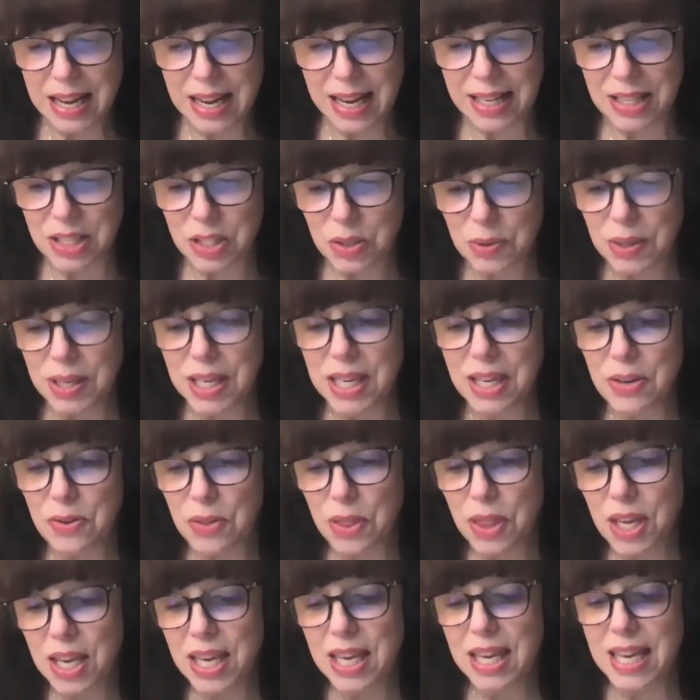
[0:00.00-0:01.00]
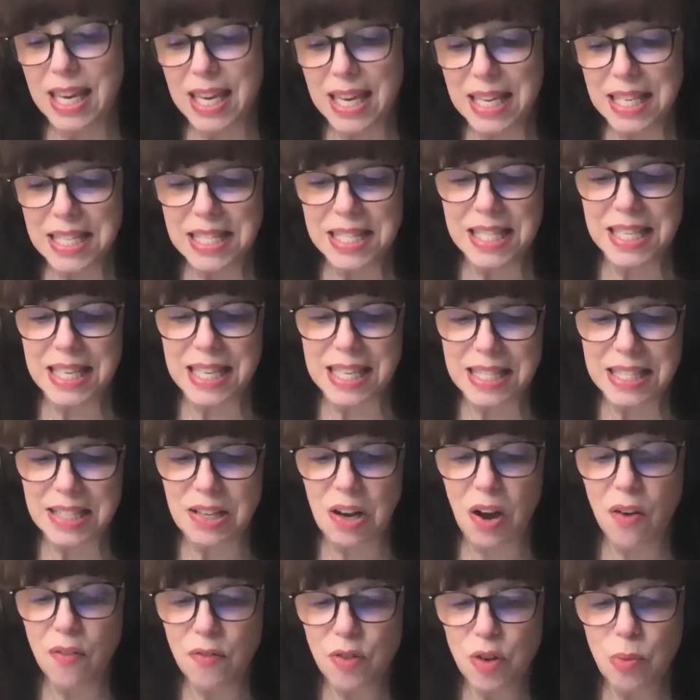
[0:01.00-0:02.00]
And so you think he's
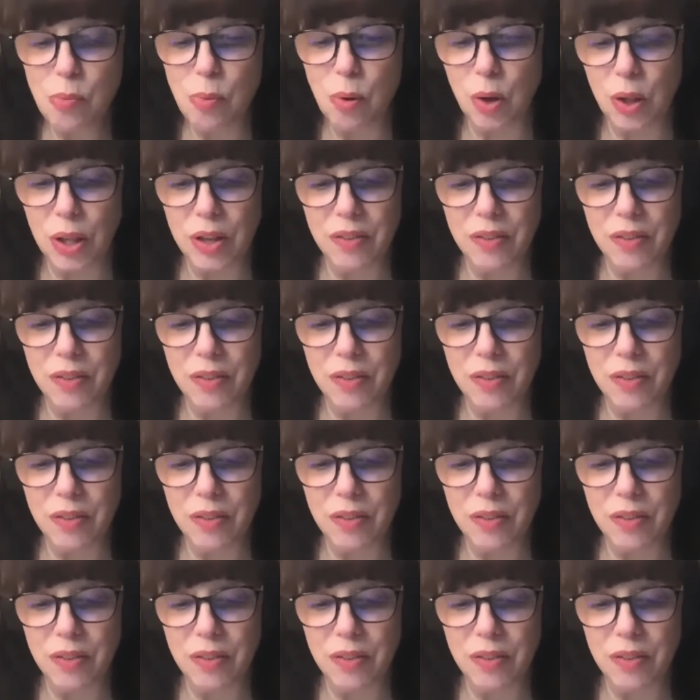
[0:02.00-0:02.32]
comfortable